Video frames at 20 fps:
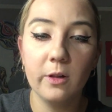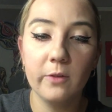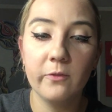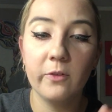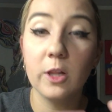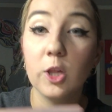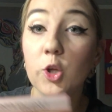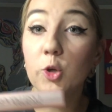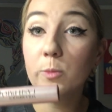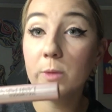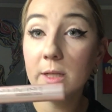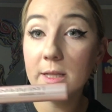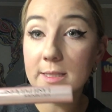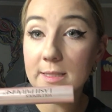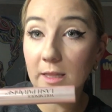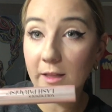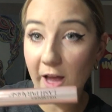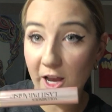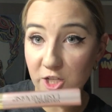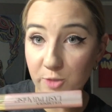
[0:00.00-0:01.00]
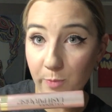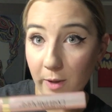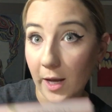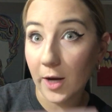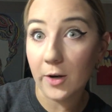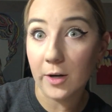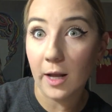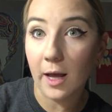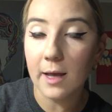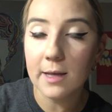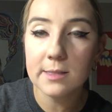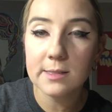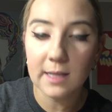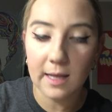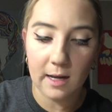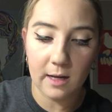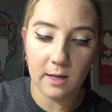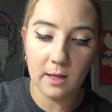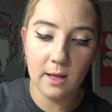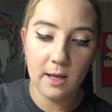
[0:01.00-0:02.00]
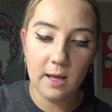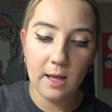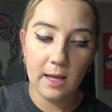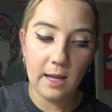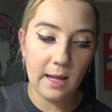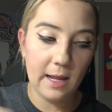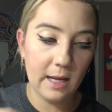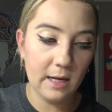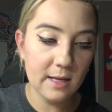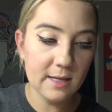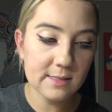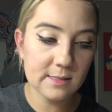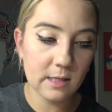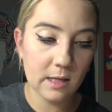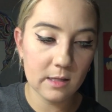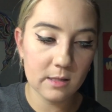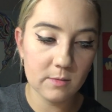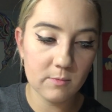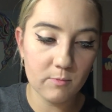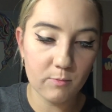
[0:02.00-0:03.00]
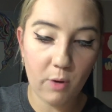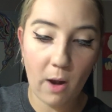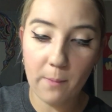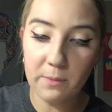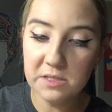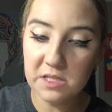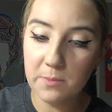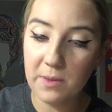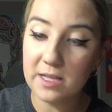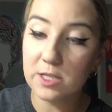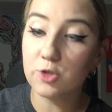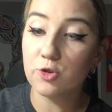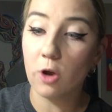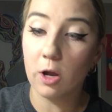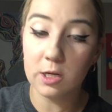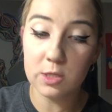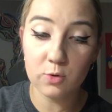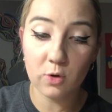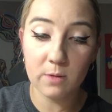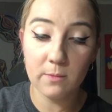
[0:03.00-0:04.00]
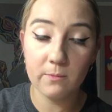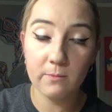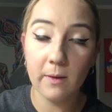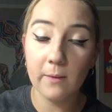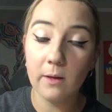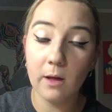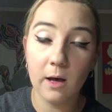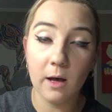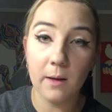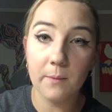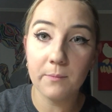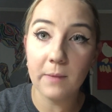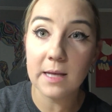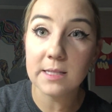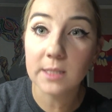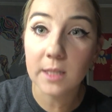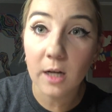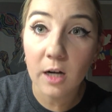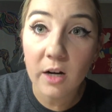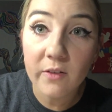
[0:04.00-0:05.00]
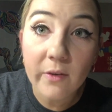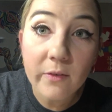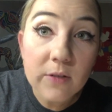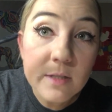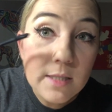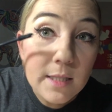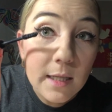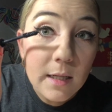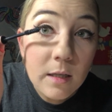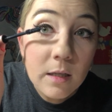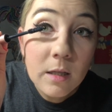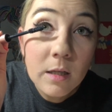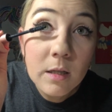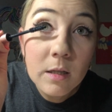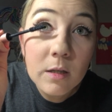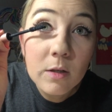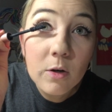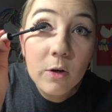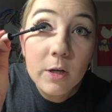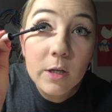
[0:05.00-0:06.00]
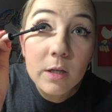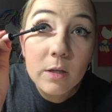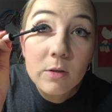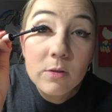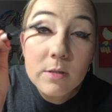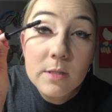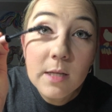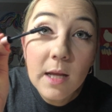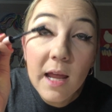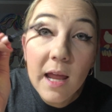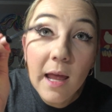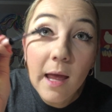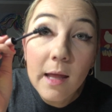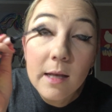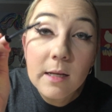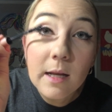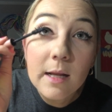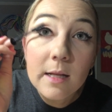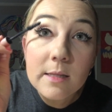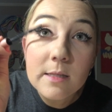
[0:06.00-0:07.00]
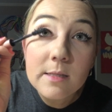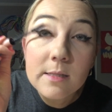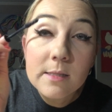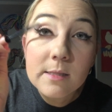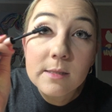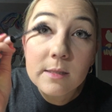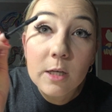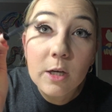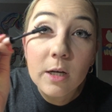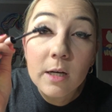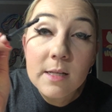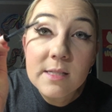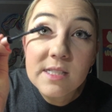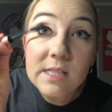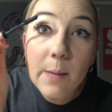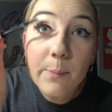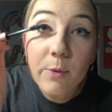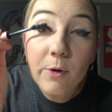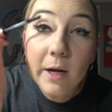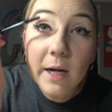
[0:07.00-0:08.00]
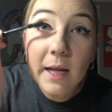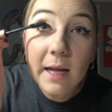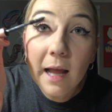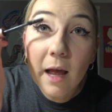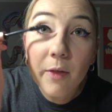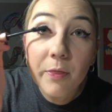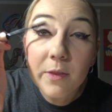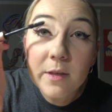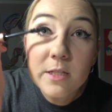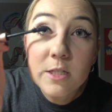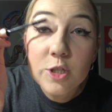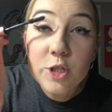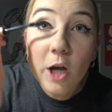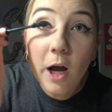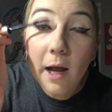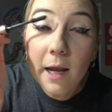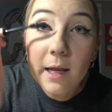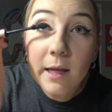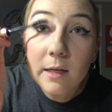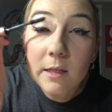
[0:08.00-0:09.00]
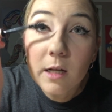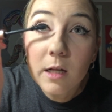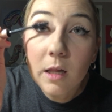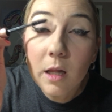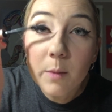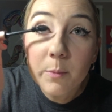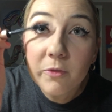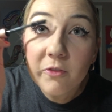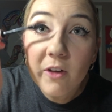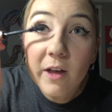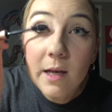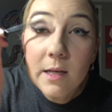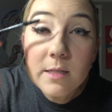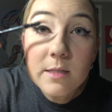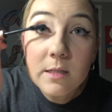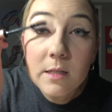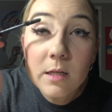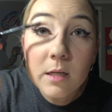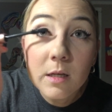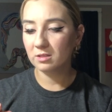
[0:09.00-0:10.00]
Voluminous Lash Paradise. And it is probably the best drugstore mascara I've ever seen or used. And it's good at separating out this giant clump fest.